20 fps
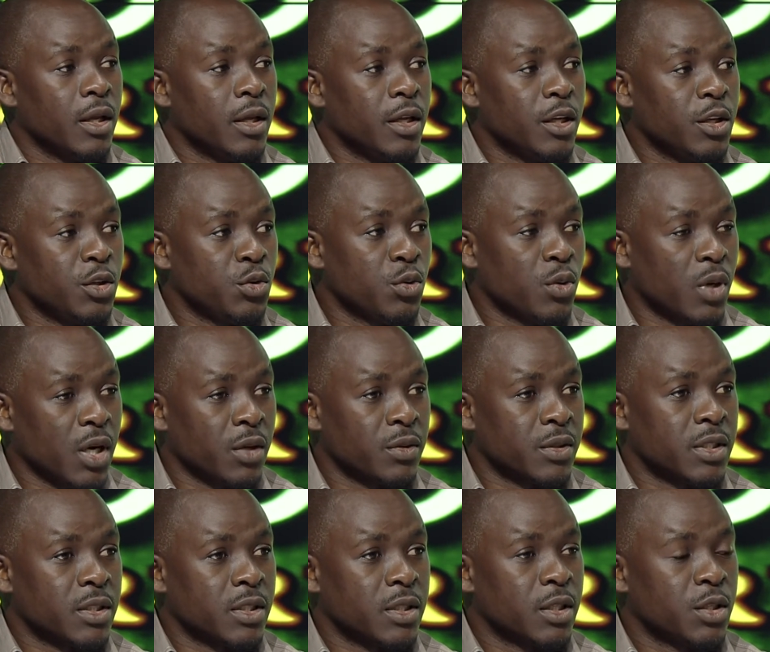issue
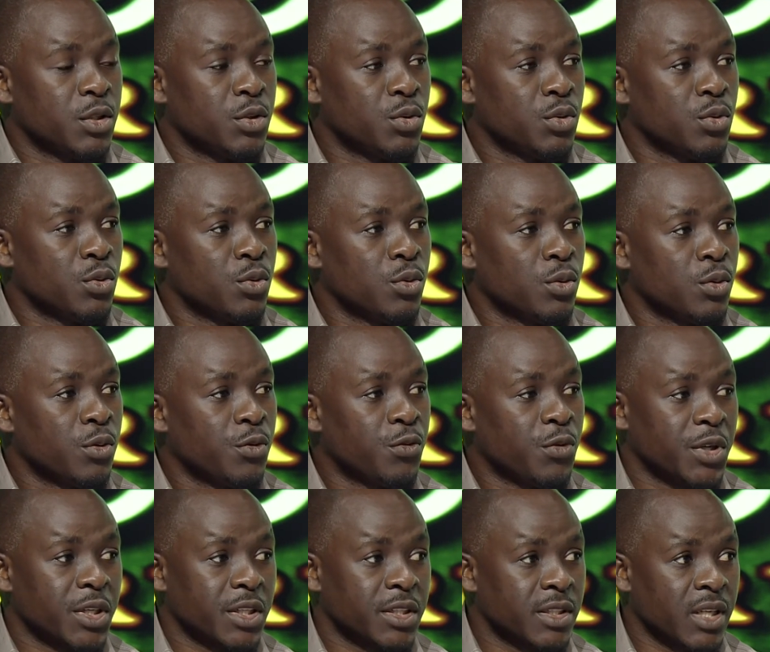out to,
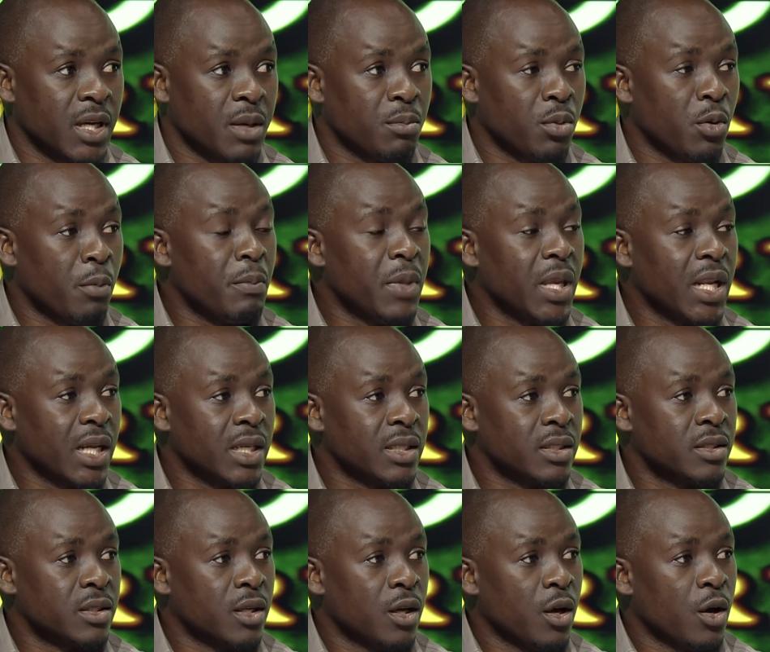for example,
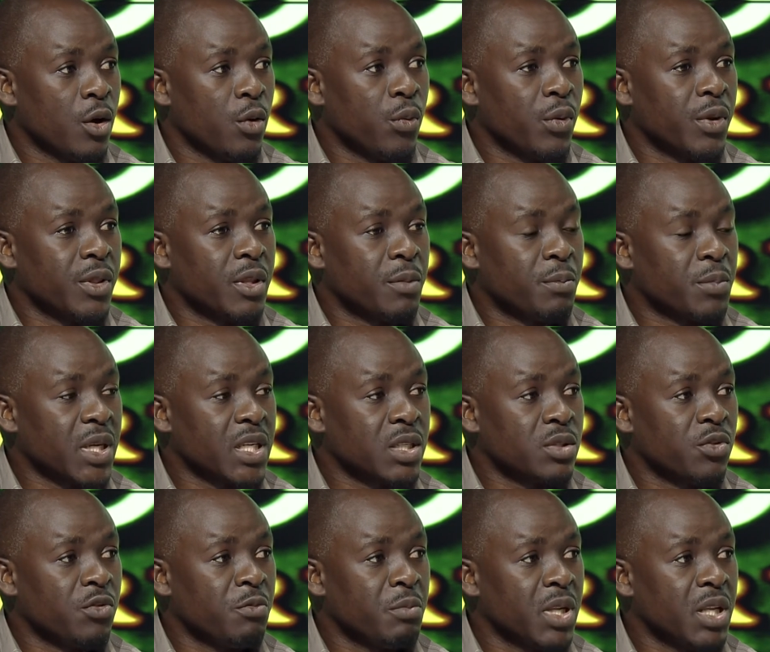millers. When the price
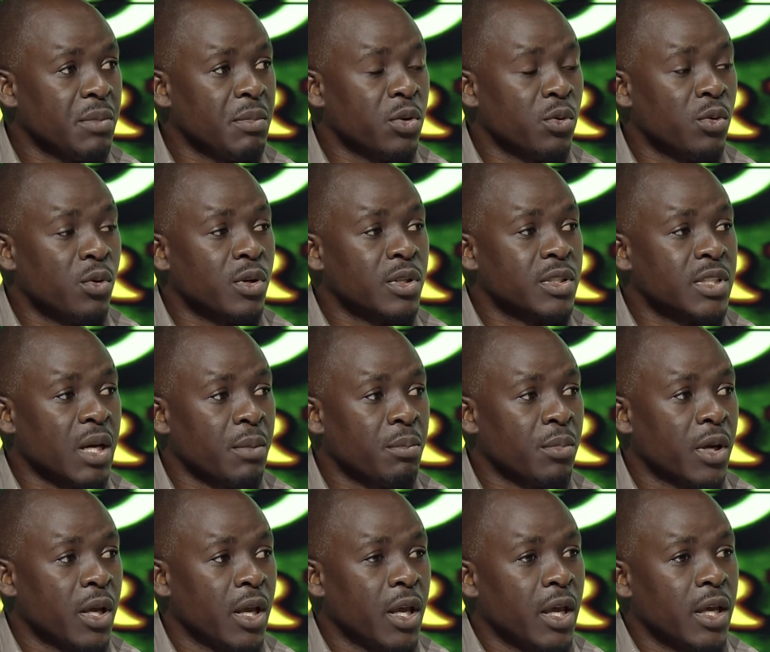of milling meal goes up,
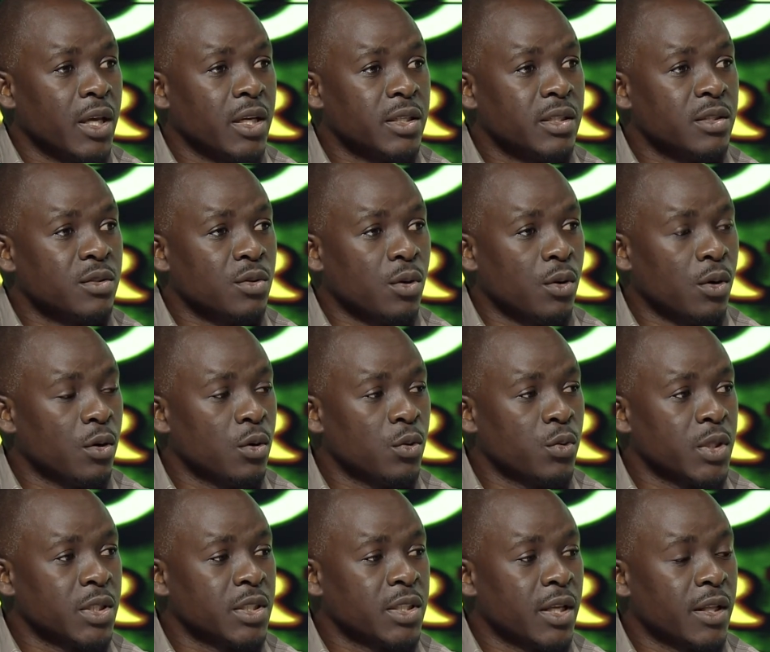it is
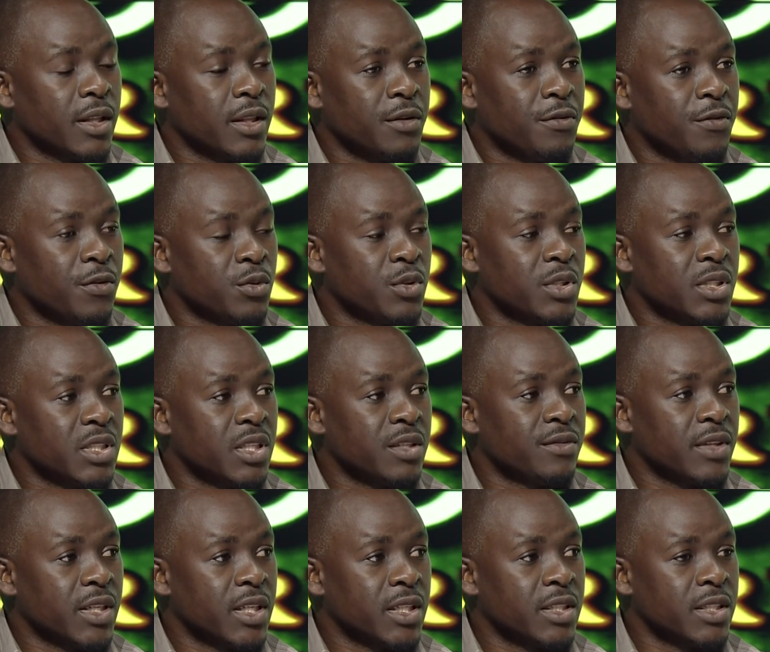always the Food Reserve
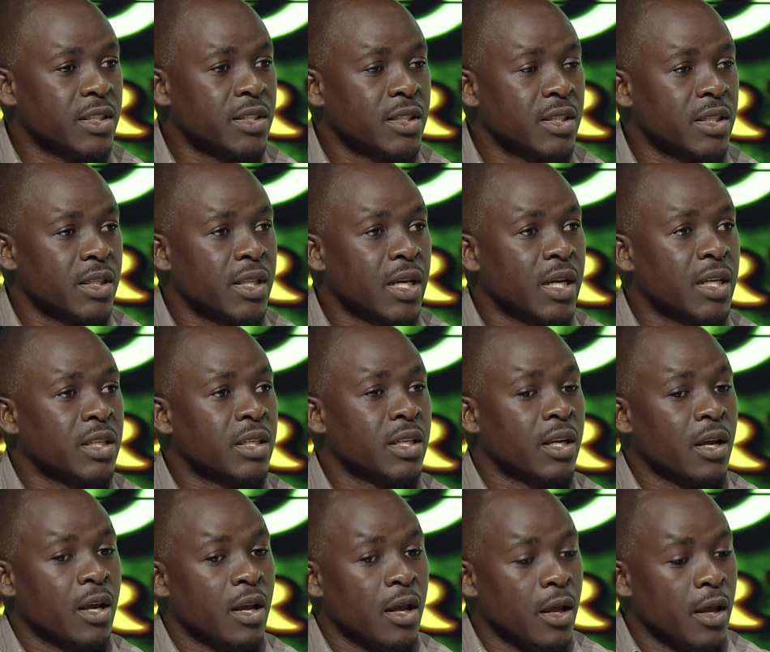Agency that
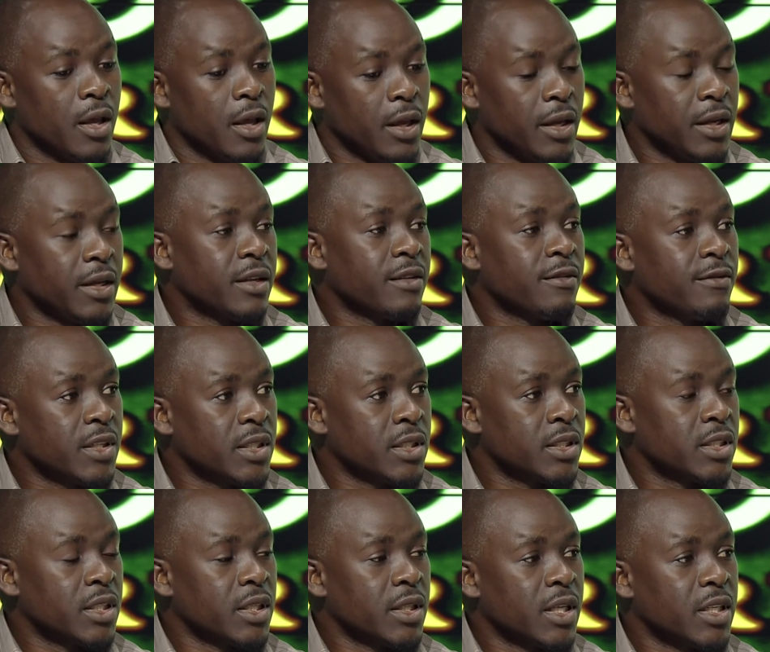
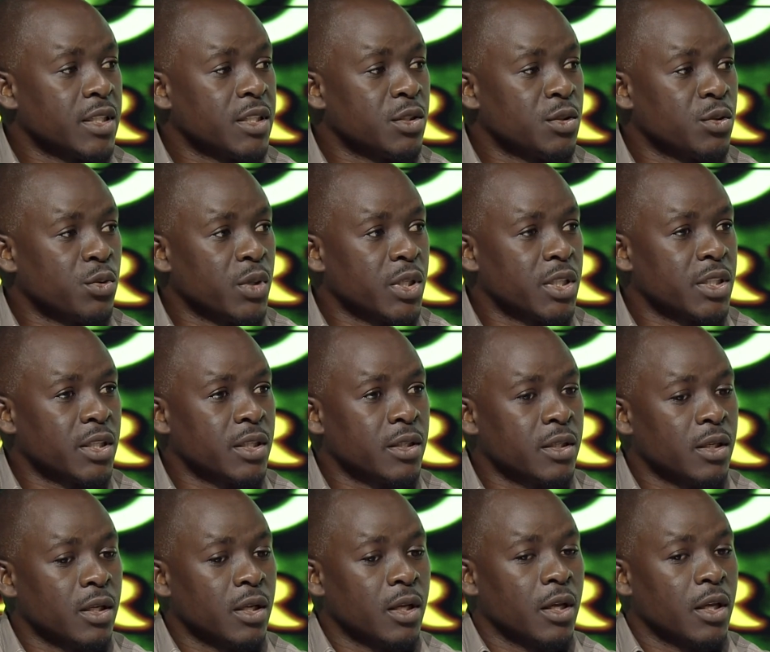intervenes in that situation.
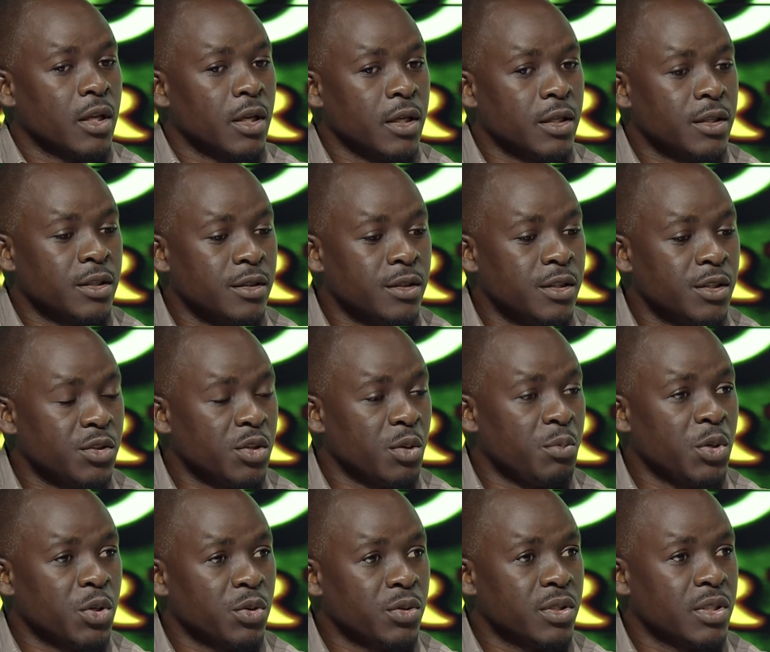It
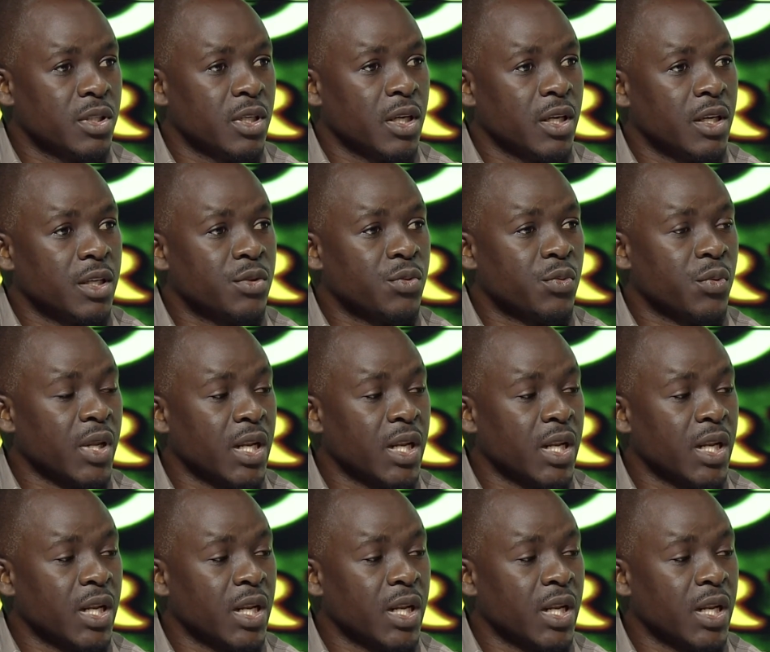distributes, it